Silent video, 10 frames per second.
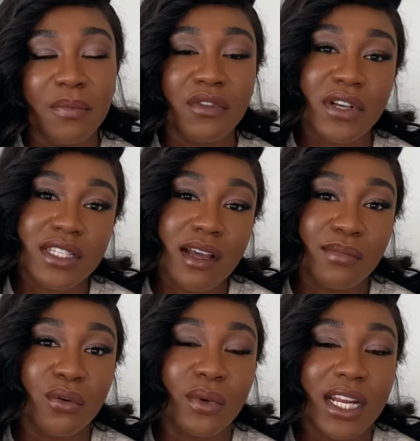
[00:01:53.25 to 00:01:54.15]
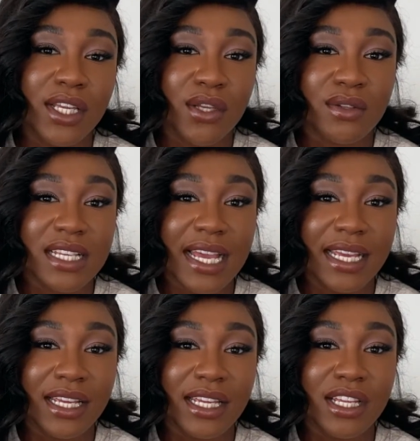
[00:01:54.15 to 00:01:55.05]
for example, when I use
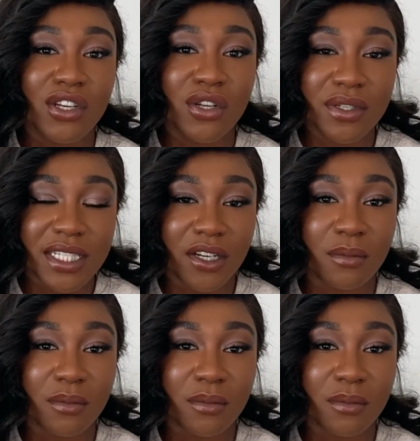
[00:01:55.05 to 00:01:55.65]
a new serum,